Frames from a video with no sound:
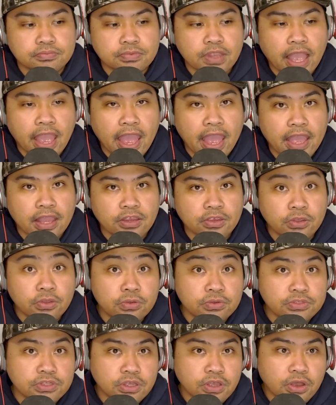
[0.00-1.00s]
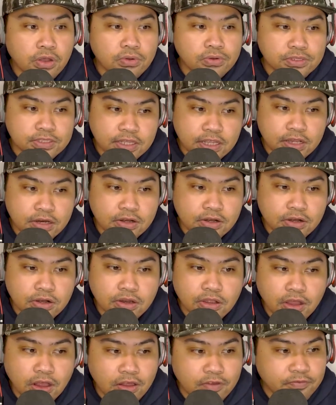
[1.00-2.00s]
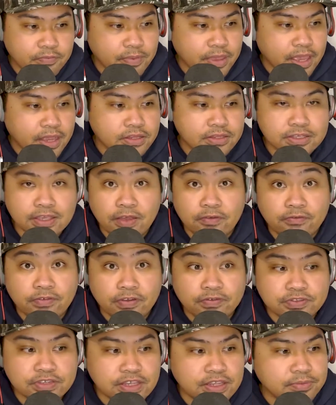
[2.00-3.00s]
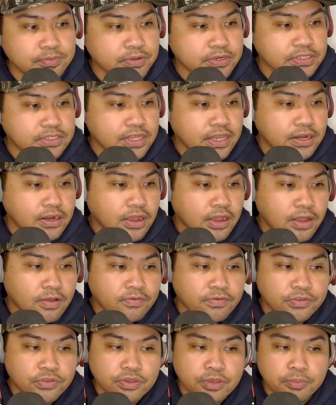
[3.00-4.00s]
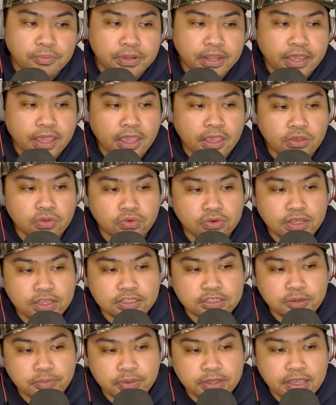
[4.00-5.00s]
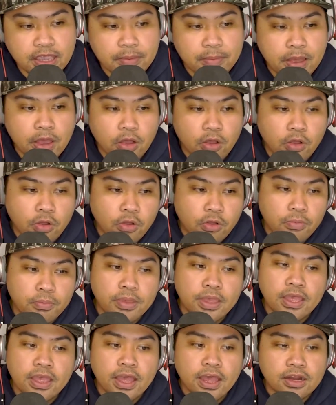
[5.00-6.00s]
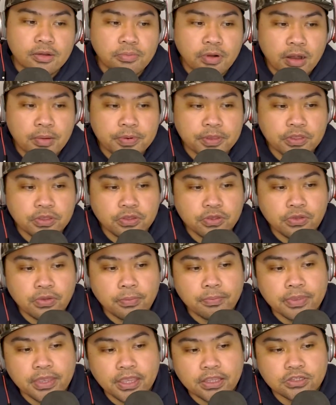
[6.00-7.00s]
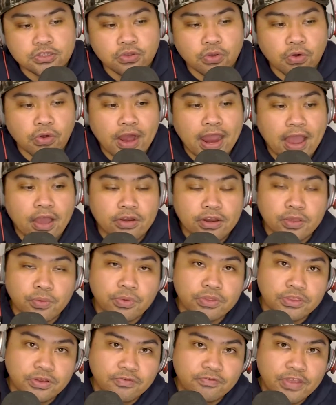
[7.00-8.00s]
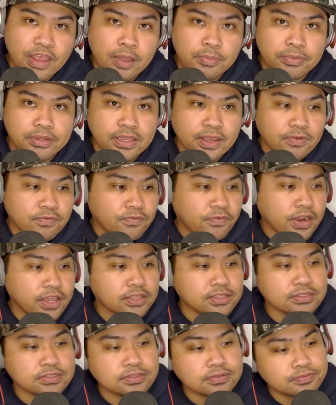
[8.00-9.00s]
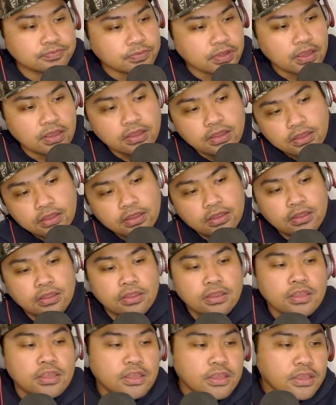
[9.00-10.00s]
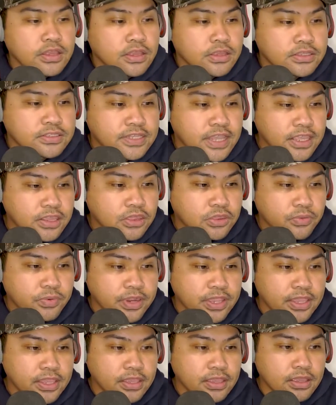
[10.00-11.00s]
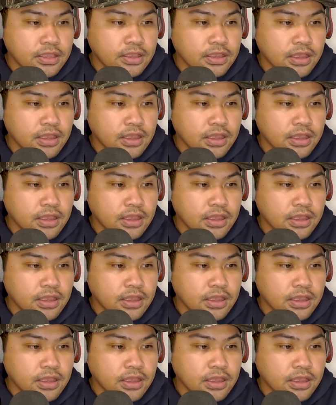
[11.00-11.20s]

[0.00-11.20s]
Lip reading: And use the code TinkerGolfMan to get 15% off. You can play a unique chipping game at home, at a barbecue, beach, or outing with your family and friends. Day 3,